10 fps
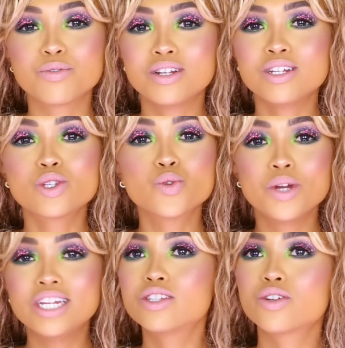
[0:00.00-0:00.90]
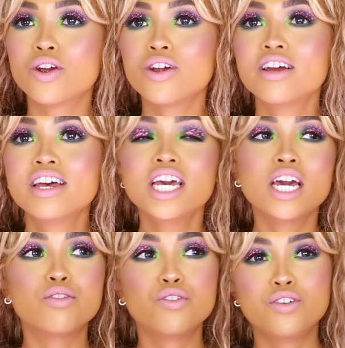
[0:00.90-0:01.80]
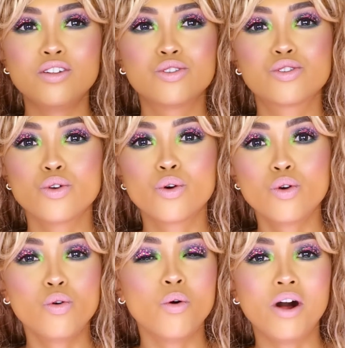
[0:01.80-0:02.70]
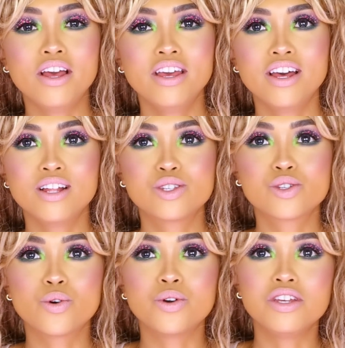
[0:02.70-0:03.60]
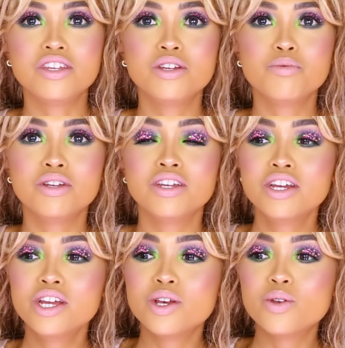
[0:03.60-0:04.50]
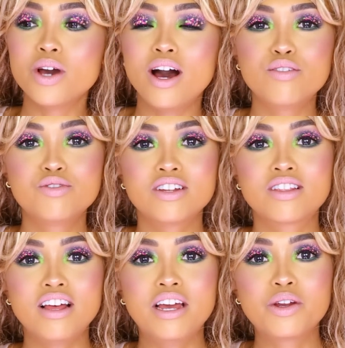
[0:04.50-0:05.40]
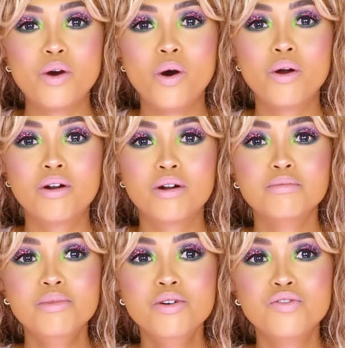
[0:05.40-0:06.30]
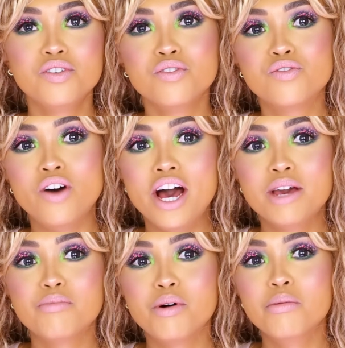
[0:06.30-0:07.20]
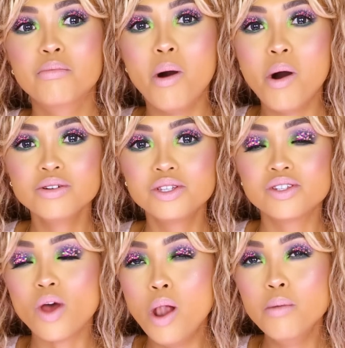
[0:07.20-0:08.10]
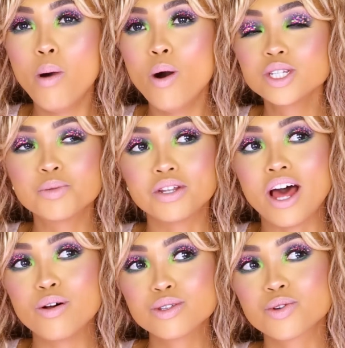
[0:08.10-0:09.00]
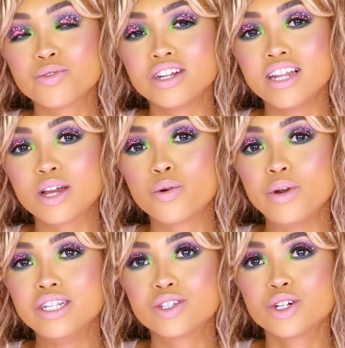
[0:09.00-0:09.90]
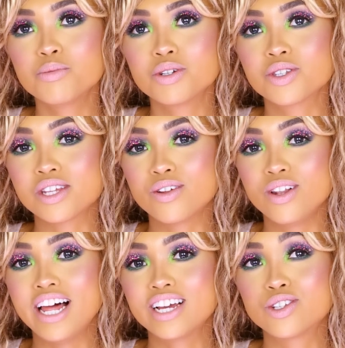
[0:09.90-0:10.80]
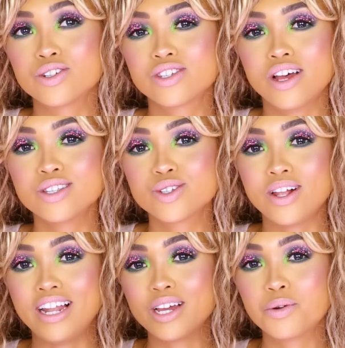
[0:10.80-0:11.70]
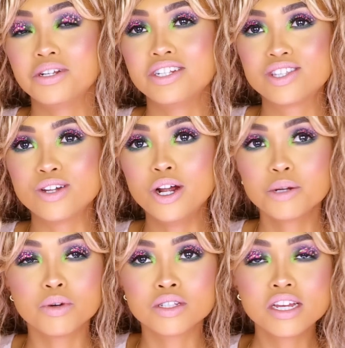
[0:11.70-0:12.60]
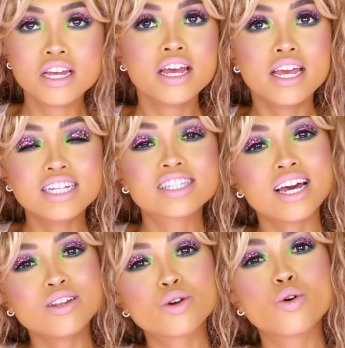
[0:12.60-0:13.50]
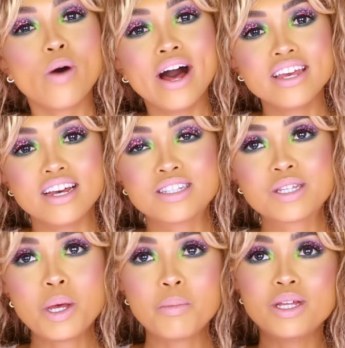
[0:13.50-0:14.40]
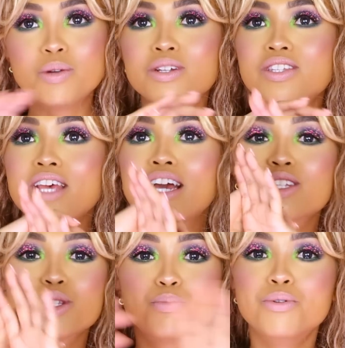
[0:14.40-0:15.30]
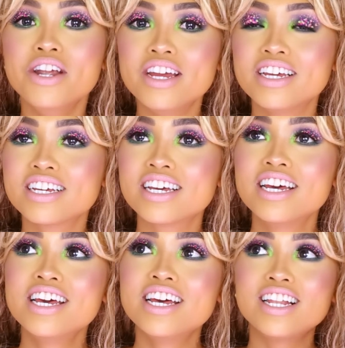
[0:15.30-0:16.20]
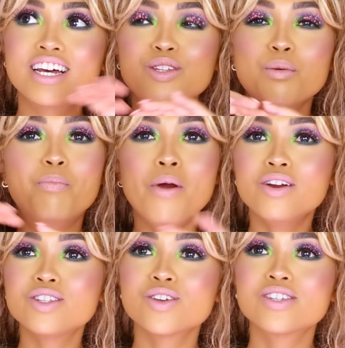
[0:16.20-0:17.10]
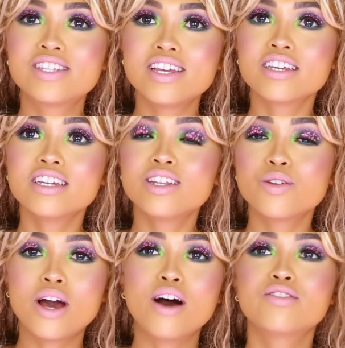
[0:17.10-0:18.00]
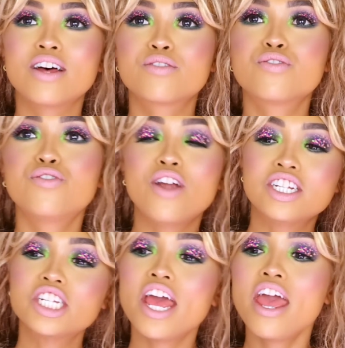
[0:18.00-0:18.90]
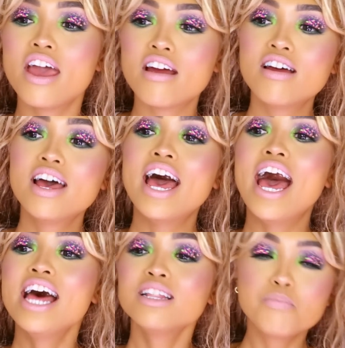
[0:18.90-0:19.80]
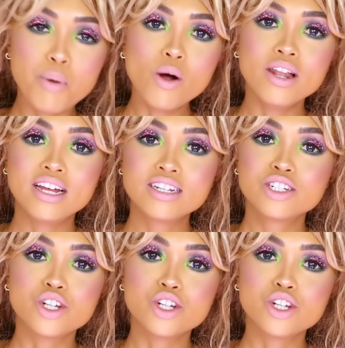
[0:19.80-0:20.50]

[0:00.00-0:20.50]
When it's winter, everything is so quiet, so eerie. You have that like horror movie vibe almost, but I also really like winter because I don't like the sun, so I like when it's dark, but it's kind of quiet. But then when it's like spring, like the birds are singing and you have that fresh air and pollen.